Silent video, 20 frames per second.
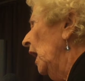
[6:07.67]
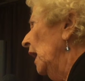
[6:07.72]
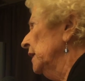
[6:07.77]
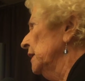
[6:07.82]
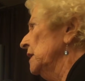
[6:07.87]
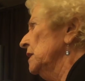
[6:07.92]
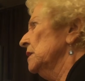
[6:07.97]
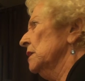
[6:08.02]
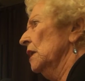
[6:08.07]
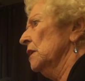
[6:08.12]

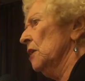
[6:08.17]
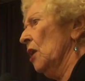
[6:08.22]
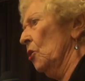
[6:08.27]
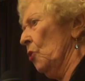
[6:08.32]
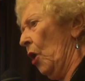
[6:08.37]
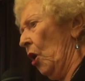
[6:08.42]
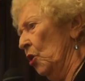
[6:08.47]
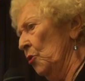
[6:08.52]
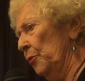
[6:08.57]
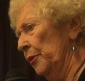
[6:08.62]
And he said,
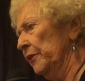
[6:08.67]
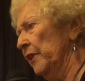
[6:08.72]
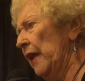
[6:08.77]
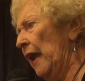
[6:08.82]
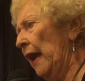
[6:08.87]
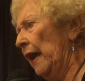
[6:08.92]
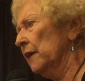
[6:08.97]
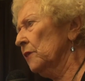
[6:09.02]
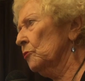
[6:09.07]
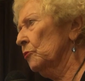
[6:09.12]
no, open
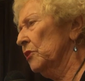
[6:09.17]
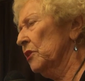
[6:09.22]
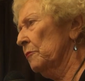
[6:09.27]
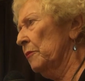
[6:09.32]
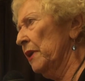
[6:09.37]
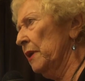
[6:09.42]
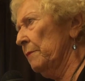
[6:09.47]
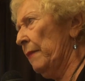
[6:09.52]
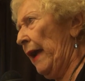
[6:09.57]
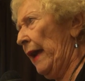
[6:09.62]
the act with a
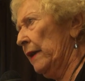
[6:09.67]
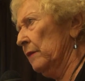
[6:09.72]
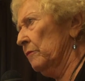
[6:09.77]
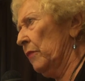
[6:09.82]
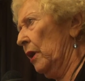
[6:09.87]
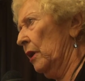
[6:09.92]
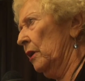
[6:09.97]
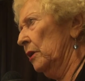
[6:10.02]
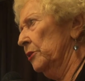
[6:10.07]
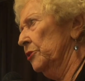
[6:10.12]
big band
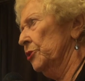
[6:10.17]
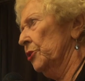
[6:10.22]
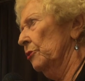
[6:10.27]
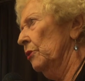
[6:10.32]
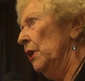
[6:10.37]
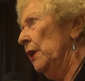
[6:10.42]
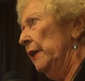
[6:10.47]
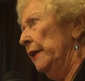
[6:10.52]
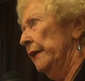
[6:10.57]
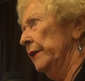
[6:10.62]
behind you,